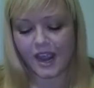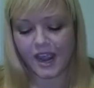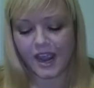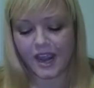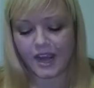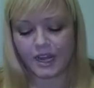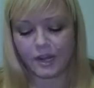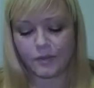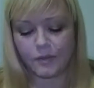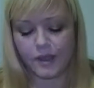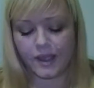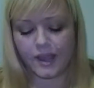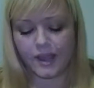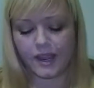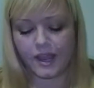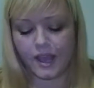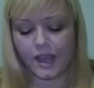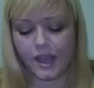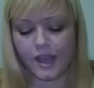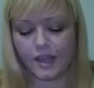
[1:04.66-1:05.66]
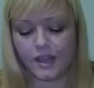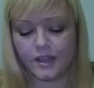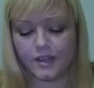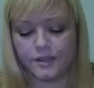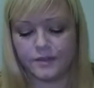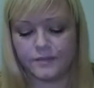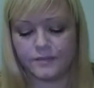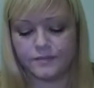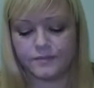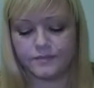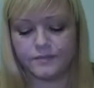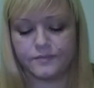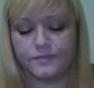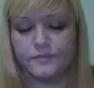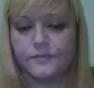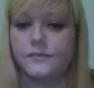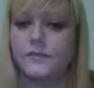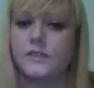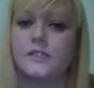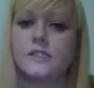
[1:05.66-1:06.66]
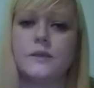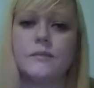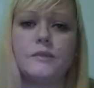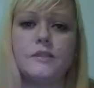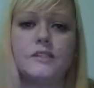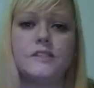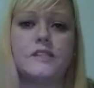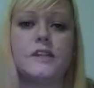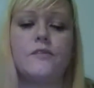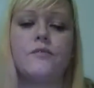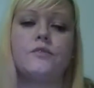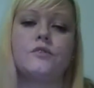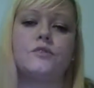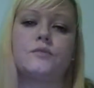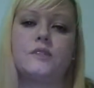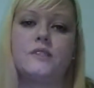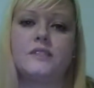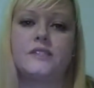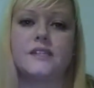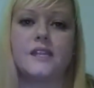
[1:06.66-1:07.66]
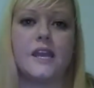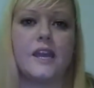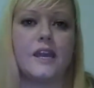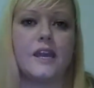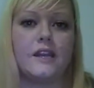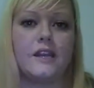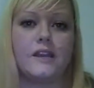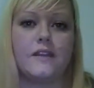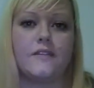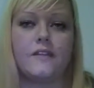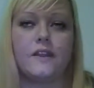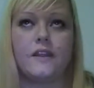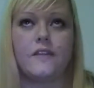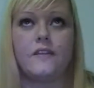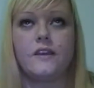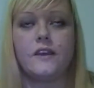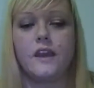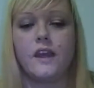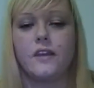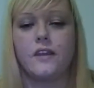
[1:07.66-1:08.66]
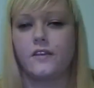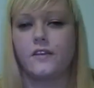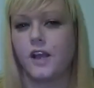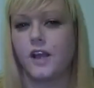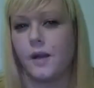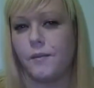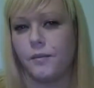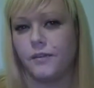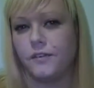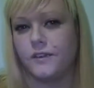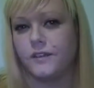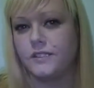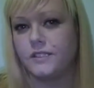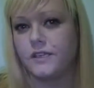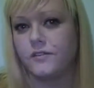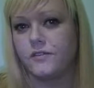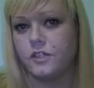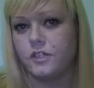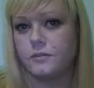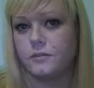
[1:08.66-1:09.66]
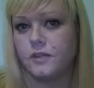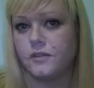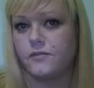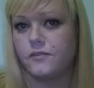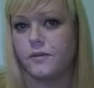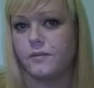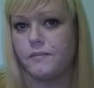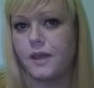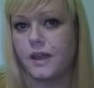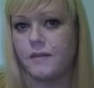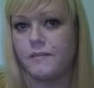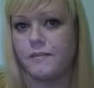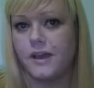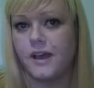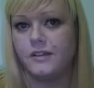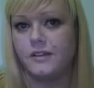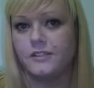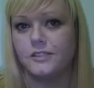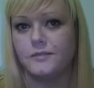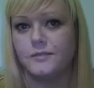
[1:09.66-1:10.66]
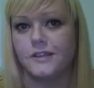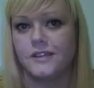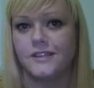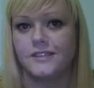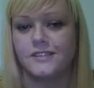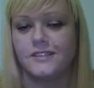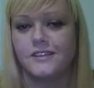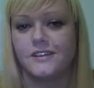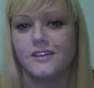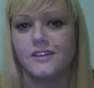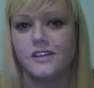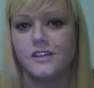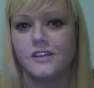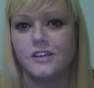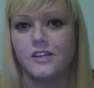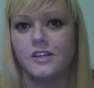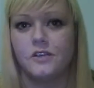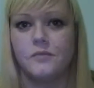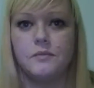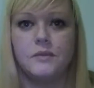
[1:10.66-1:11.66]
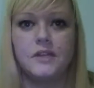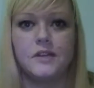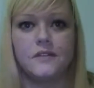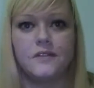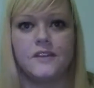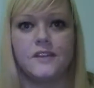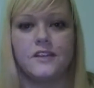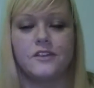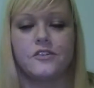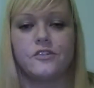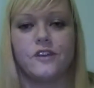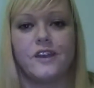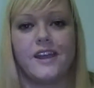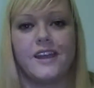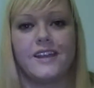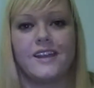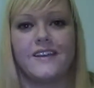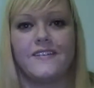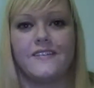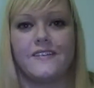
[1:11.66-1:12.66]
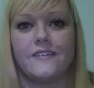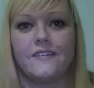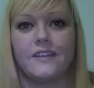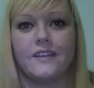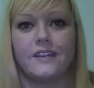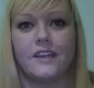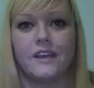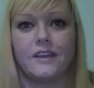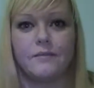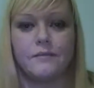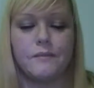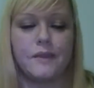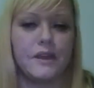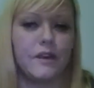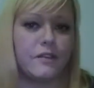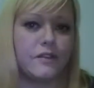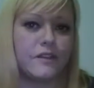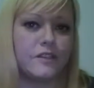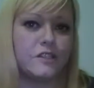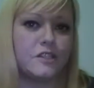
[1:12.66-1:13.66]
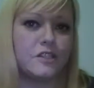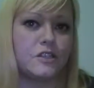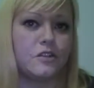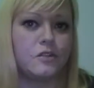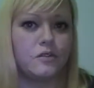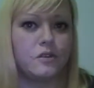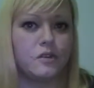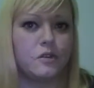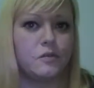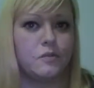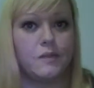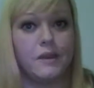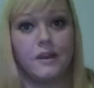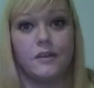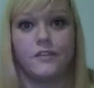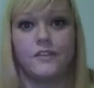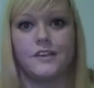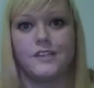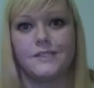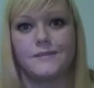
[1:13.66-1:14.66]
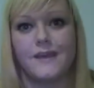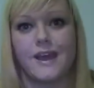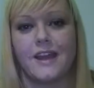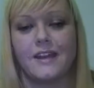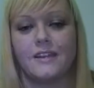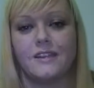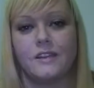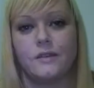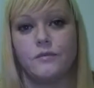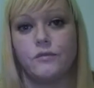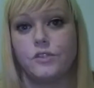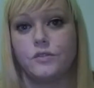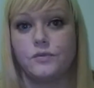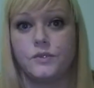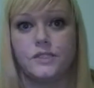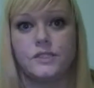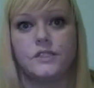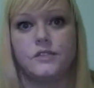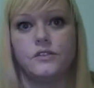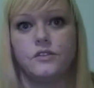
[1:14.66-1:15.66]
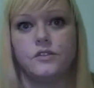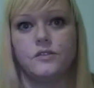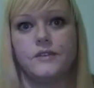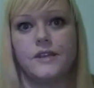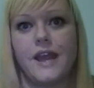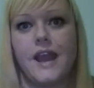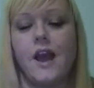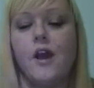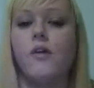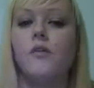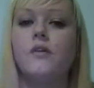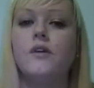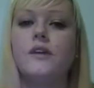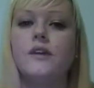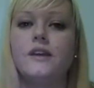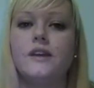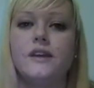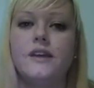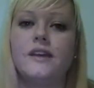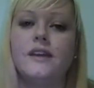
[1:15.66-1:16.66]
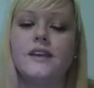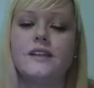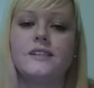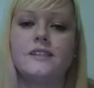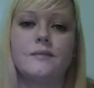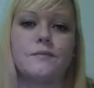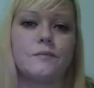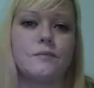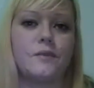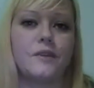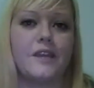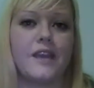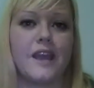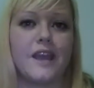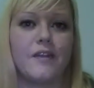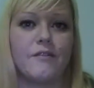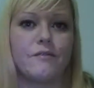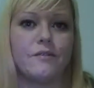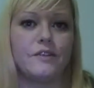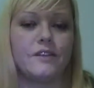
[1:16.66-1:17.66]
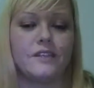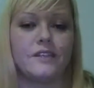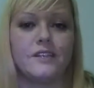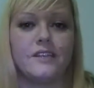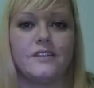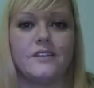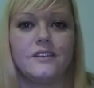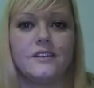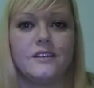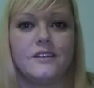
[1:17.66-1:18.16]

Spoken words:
Anyway, some of the stuff was released in Canada, and then I think I had a couple things given to me from pen pals, because you'd meet on the internet and then they'd like mail things to you and you'd mail things back to them, which we still do now, except we can't really,